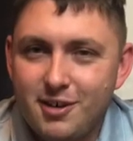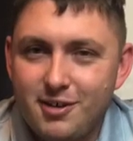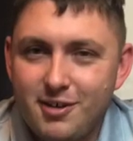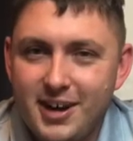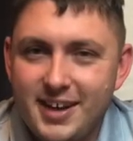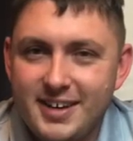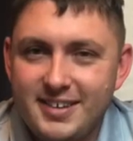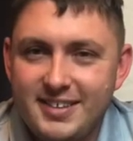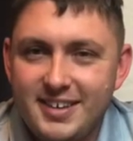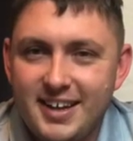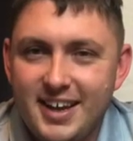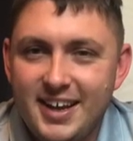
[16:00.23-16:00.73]
a
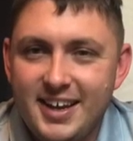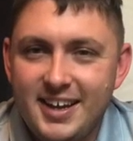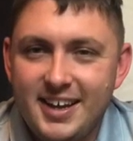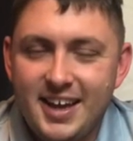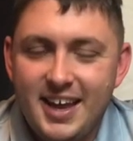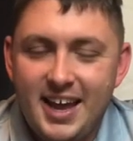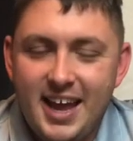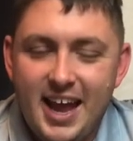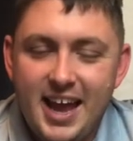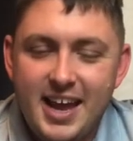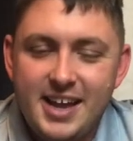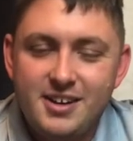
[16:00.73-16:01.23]
great day,
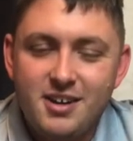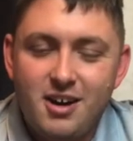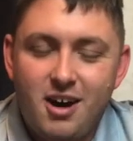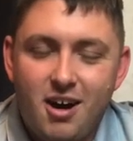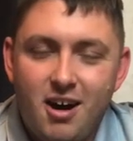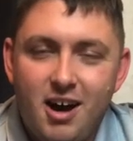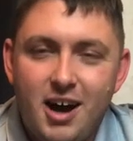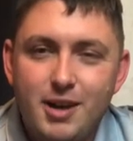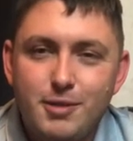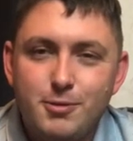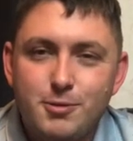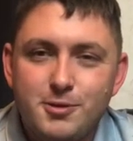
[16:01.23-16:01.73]
and
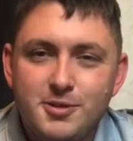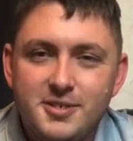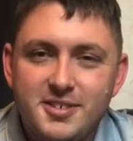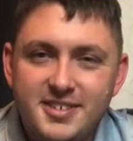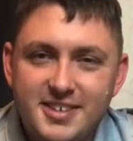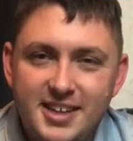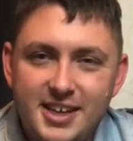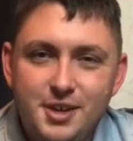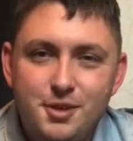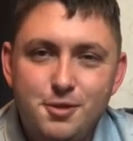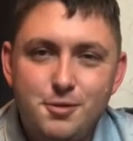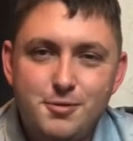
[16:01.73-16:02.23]
I will
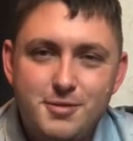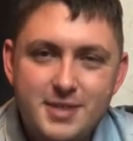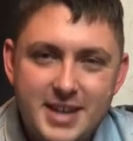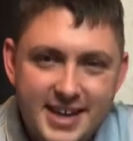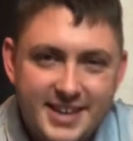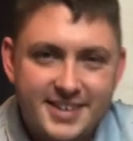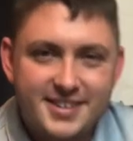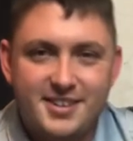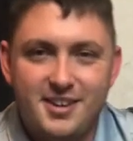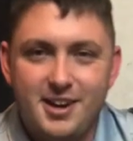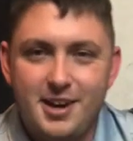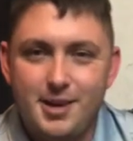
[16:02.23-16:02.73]
see you next